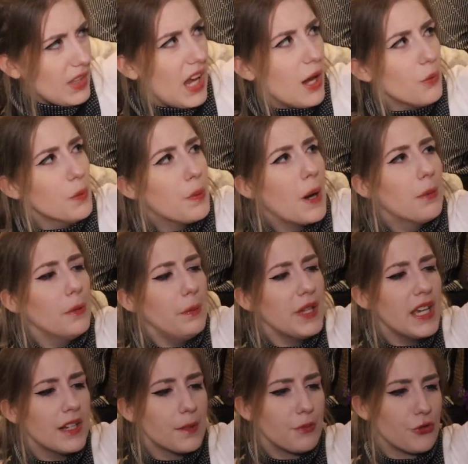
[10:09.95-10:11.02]
I will
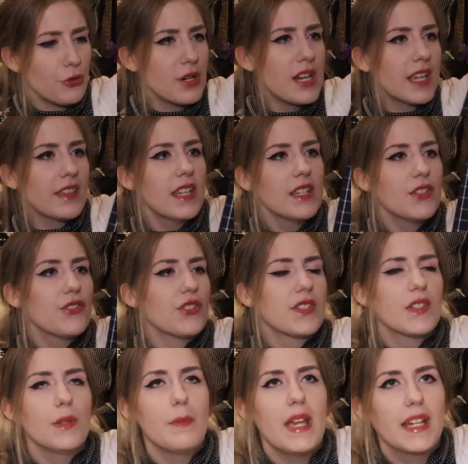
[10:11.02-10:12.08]
probably end up shortening this
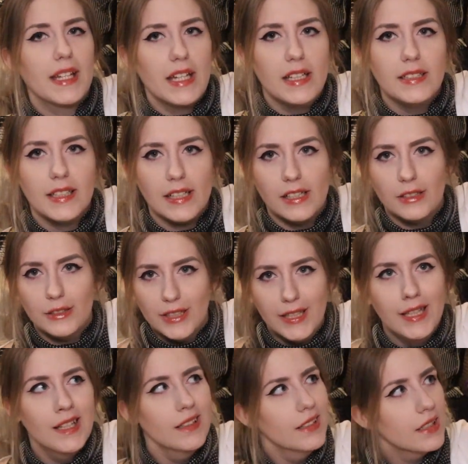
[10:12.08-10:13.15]
just to make it, you know,
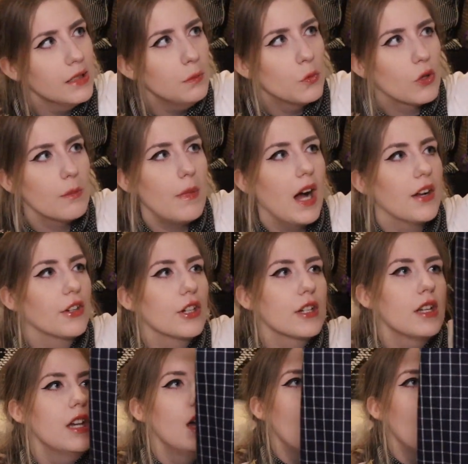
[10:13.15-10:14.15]
a little more modern.